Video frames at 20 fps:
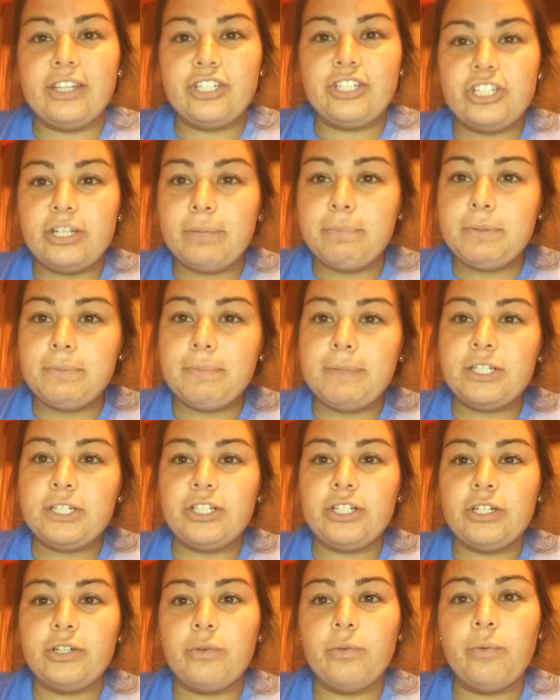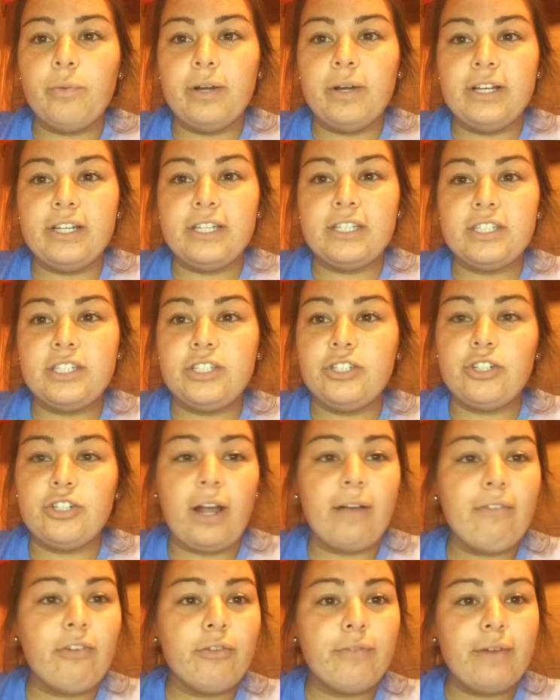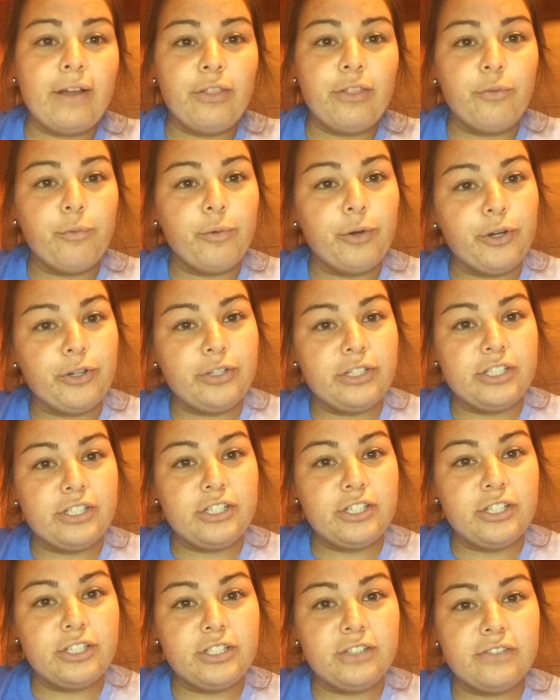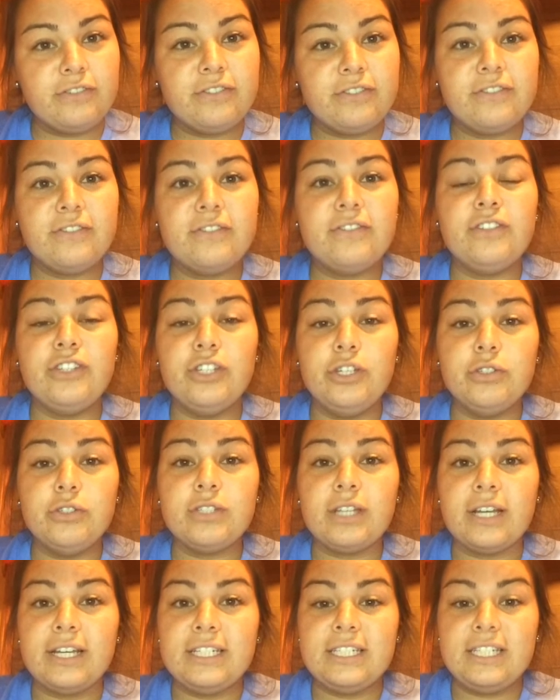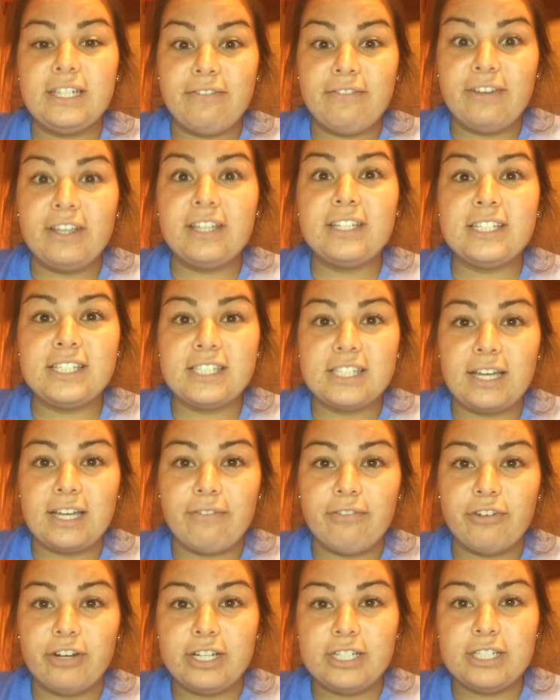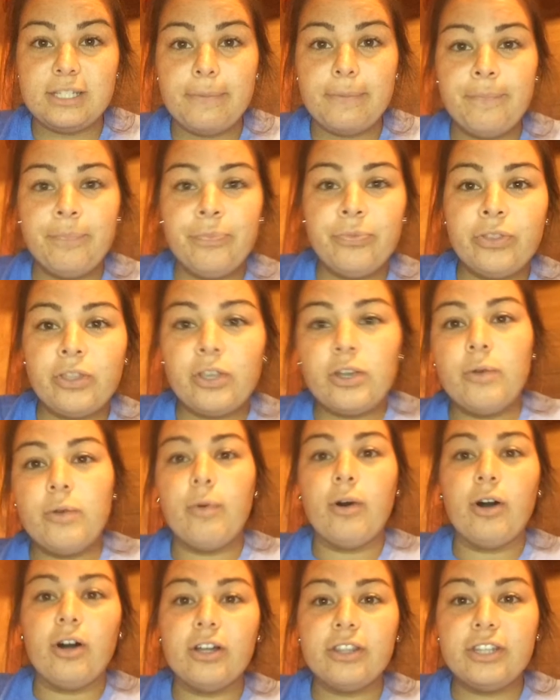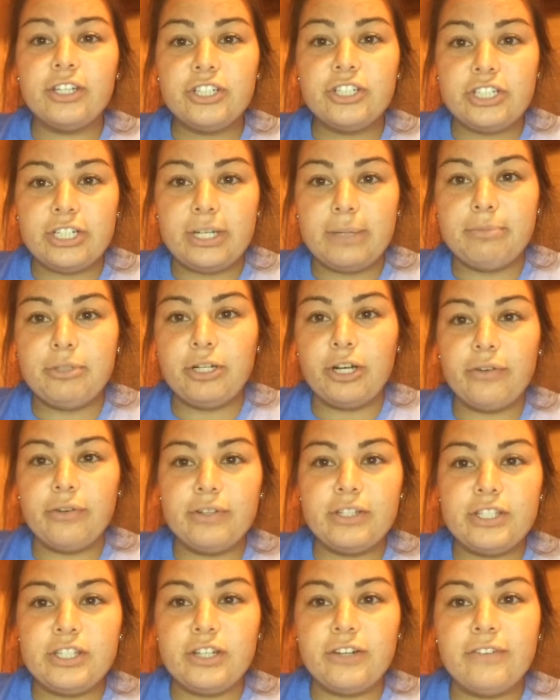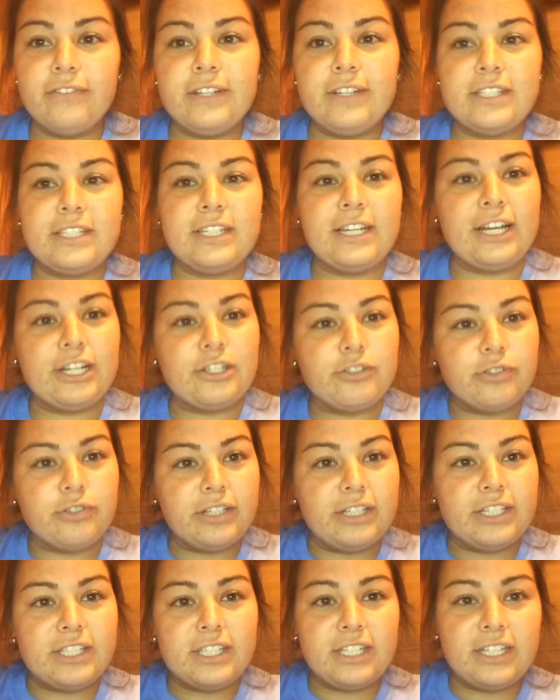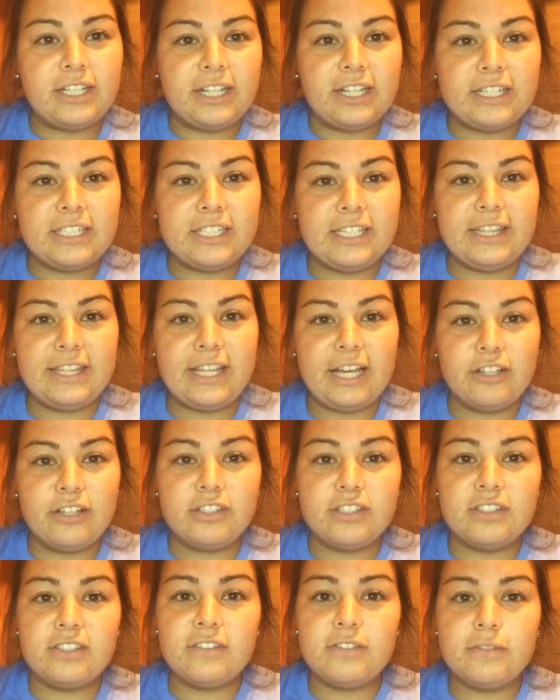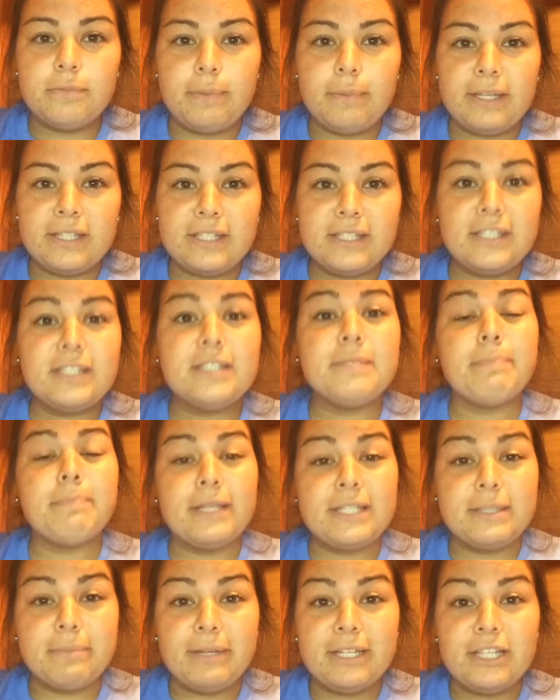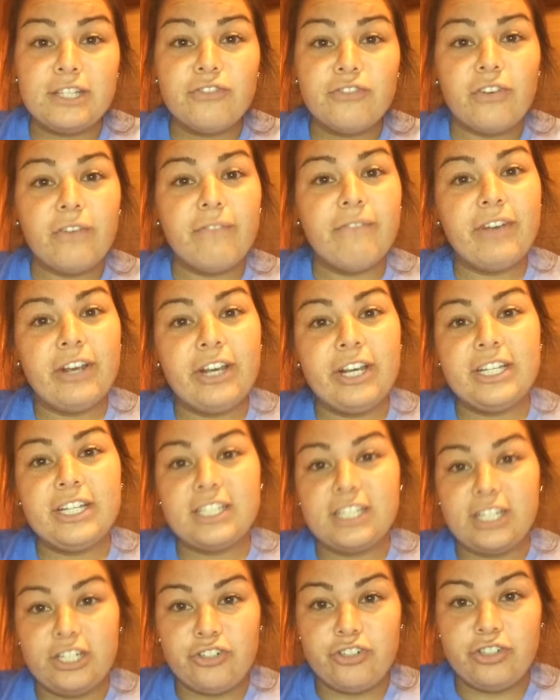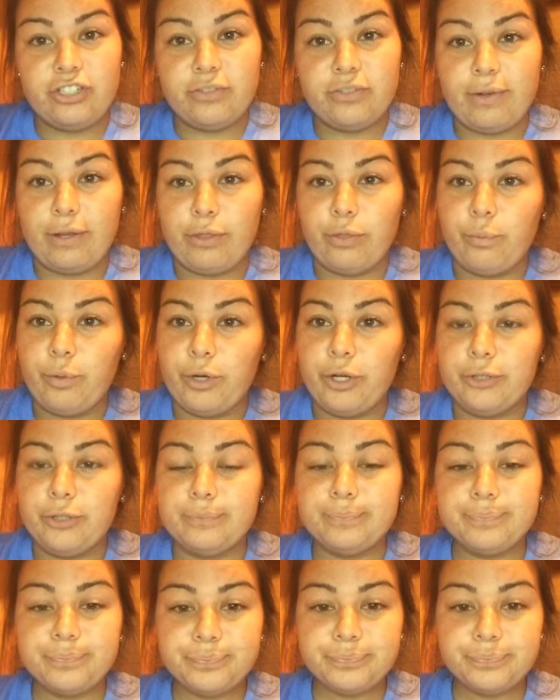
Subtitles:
ship's mission was to travel around the world in search of new scientific discoveries. While on the ship, Darwin served as a naturalist, collecting thousands of specimens from various countries around the world.